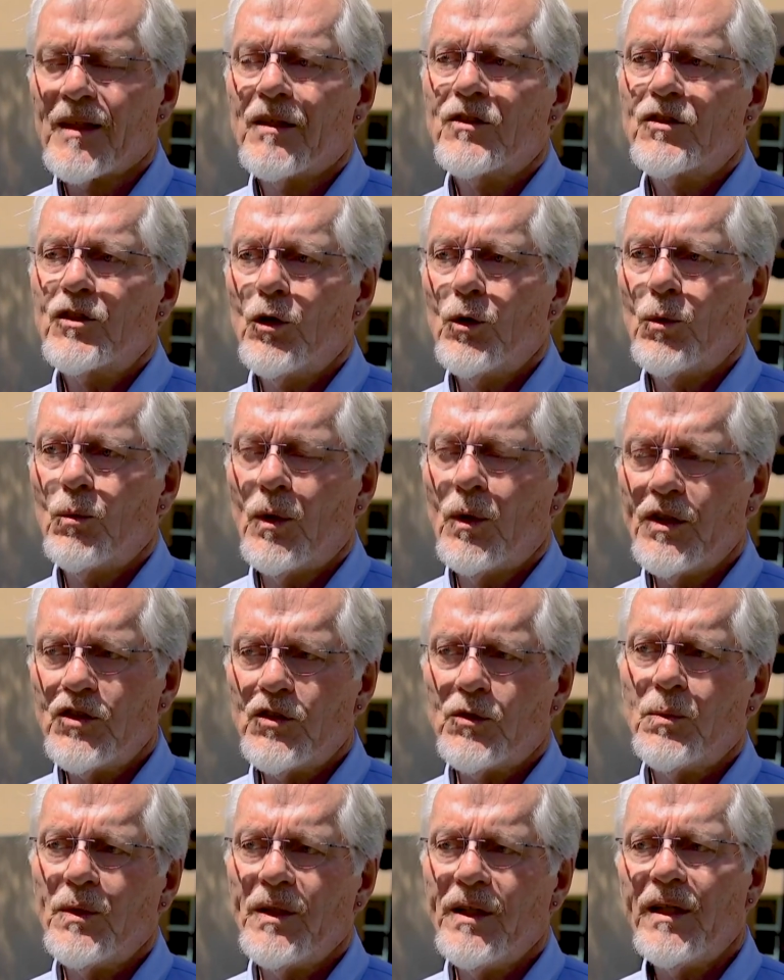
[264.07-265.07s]
So
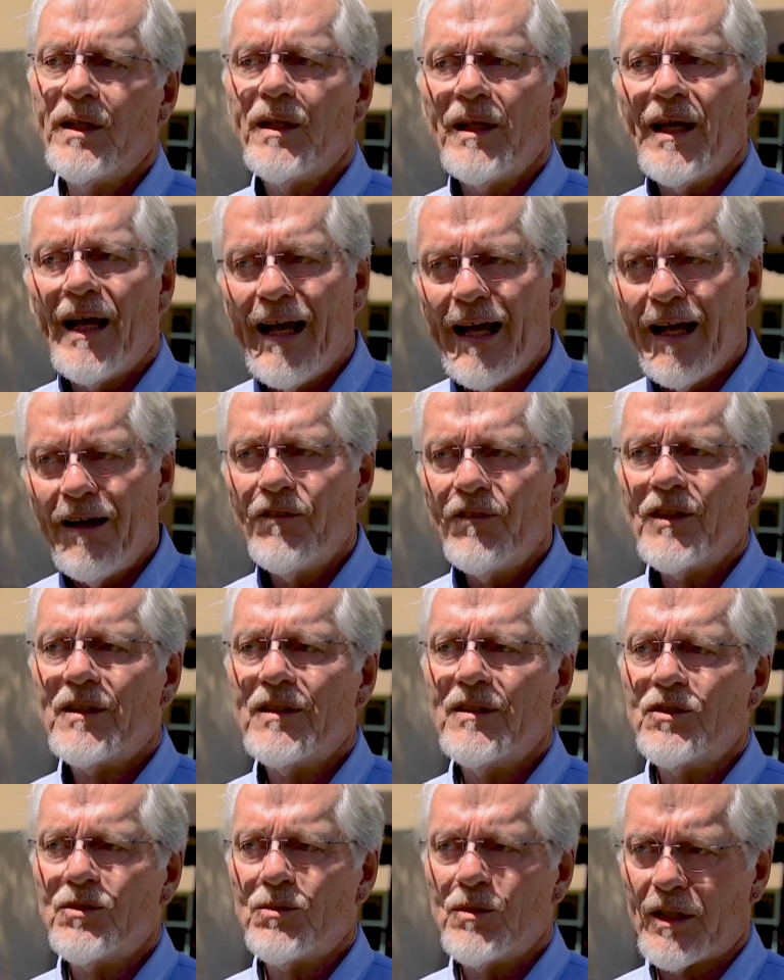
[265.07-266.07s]
once we have the
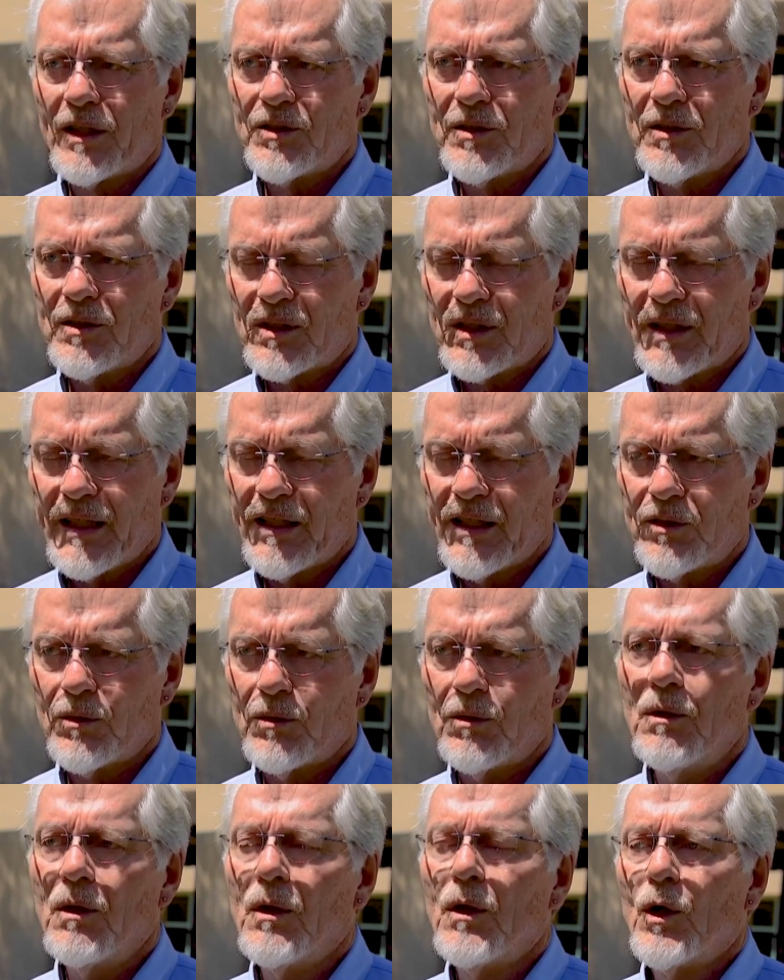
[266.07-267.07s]
construction
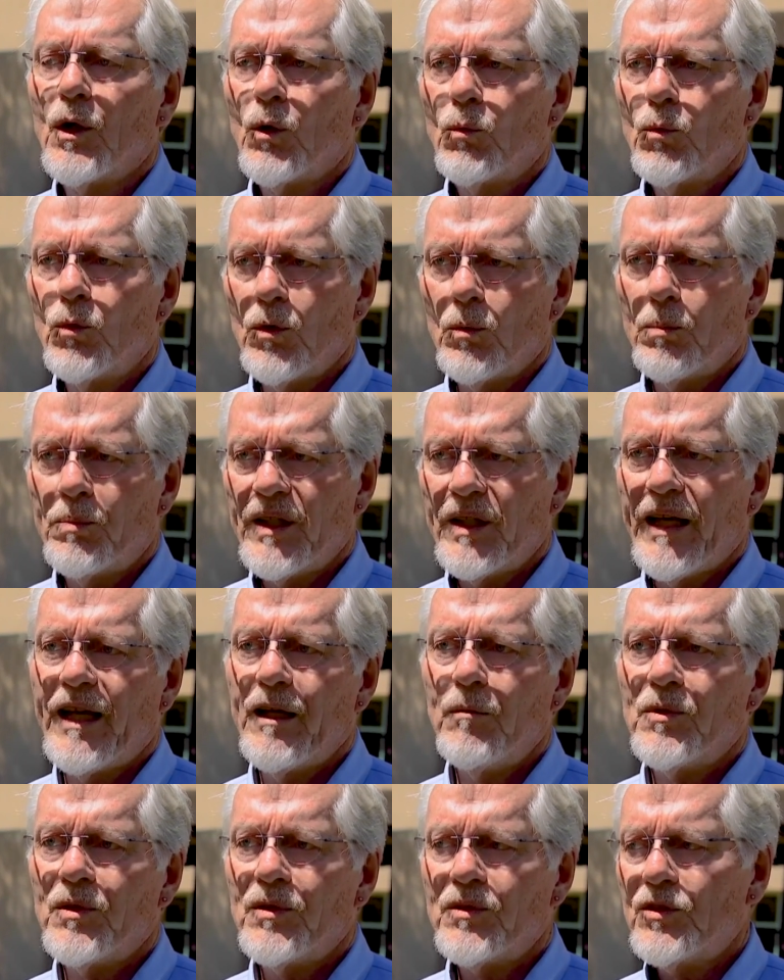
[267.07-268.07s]
schedule, we'll be
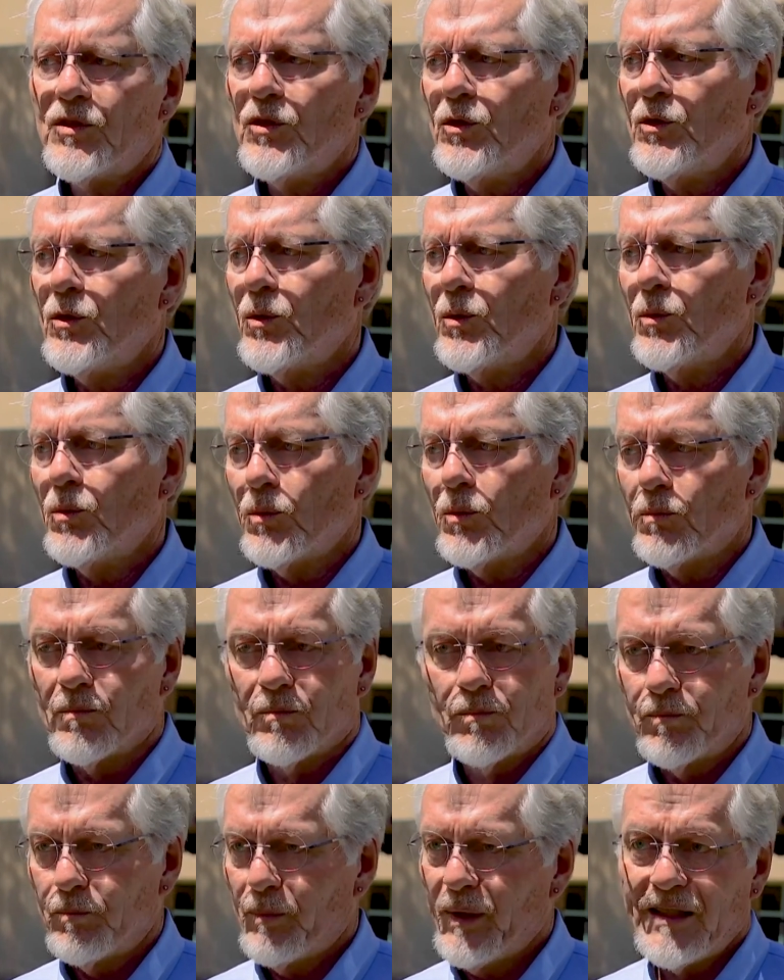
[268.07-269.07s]
able to
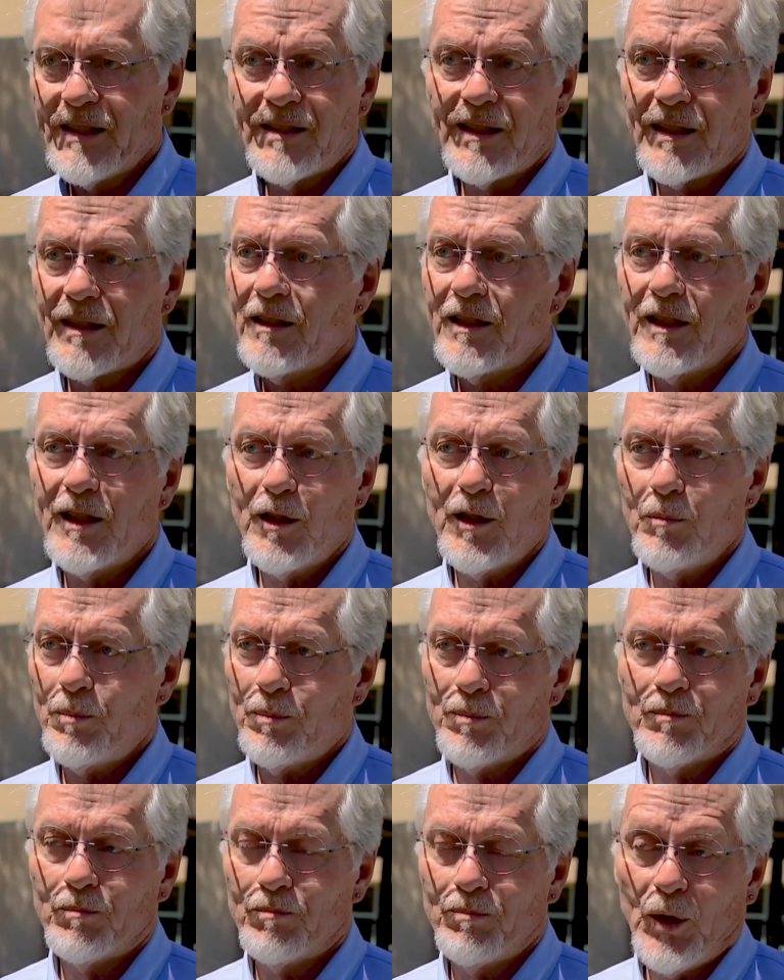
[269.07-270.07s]
basically
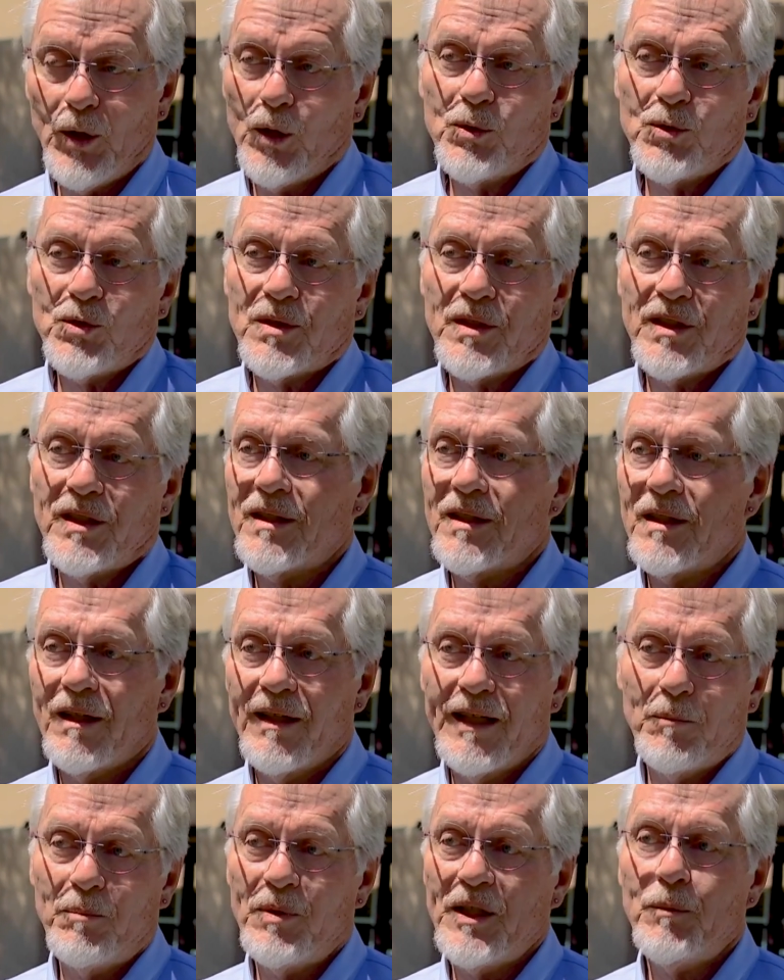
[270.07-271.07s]
post it,
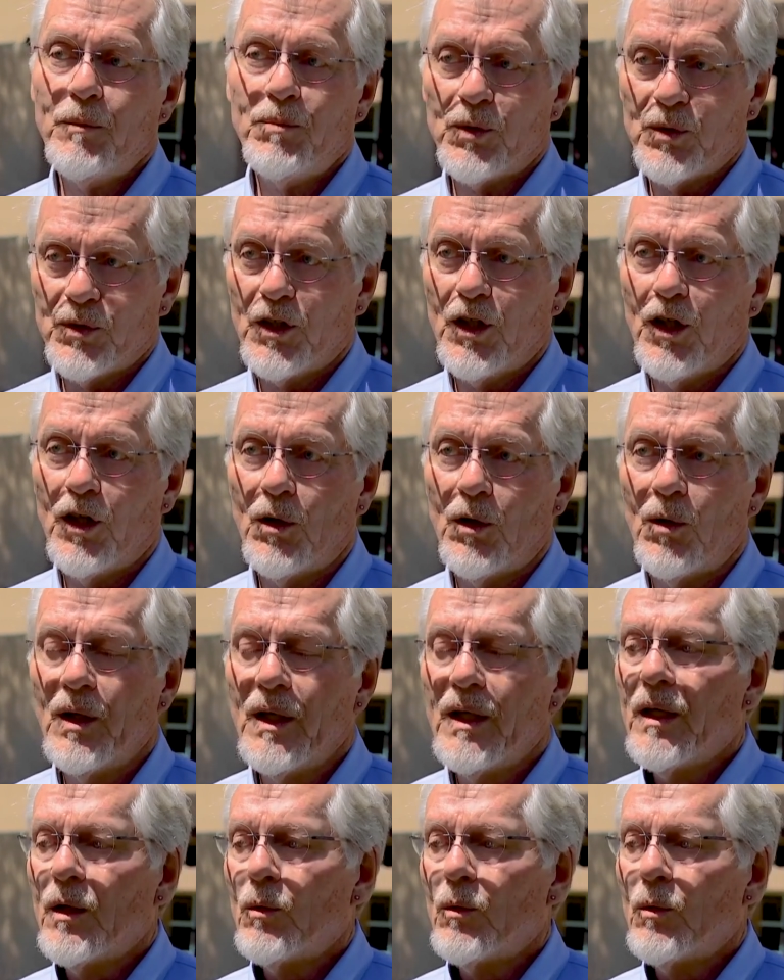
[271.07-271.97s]
let people know.